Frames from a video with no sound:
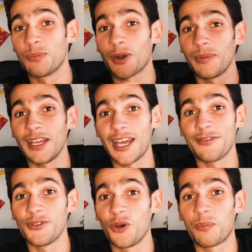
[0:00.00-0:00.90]
You probably
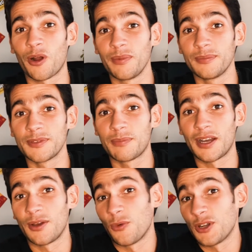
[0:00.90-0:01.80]
have no problems
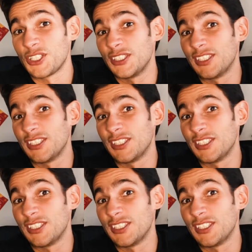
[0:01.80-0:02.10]
by watching